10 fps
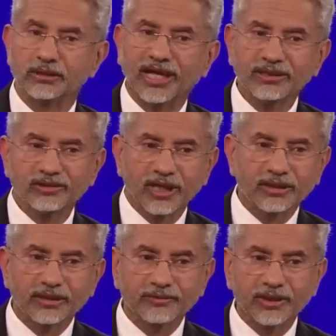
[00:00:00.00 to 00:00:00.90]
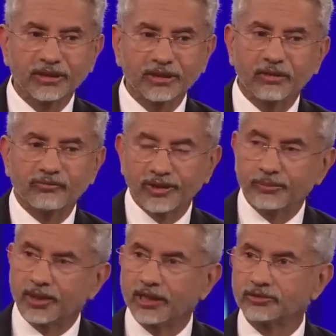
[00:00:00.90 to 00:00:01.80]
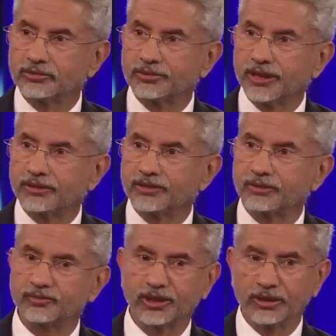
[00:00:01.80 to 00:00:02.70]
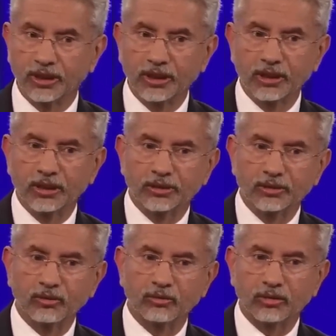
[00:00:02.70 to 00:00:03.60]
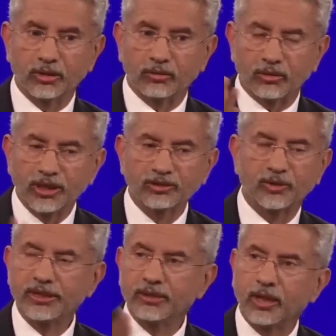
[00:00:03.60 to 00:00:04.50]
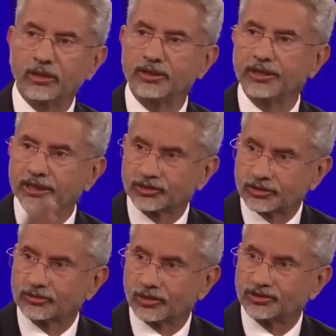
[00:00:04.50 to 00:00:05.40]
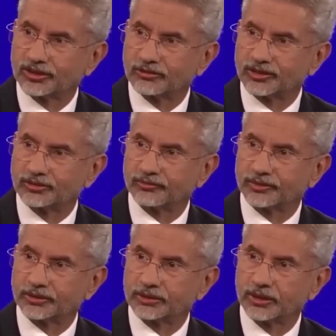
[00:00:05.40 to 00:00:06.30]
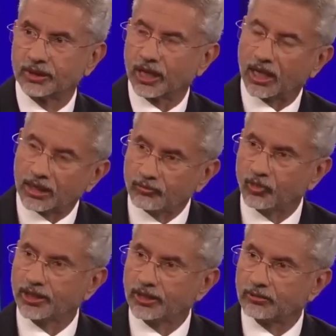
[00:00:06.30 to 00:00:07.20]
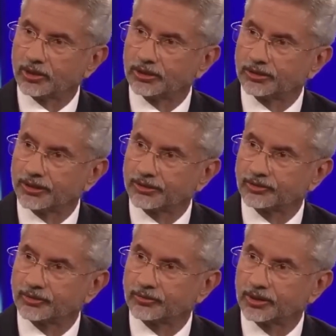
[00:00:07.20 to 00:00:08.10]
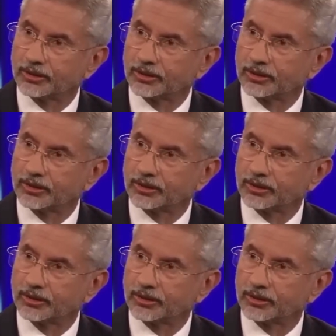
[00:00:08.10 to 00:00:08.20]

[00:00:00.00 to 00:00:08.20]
that's like giving a free pass to terrorism, saying, let's worry about the next consequence of it. I am worried about the terrorism.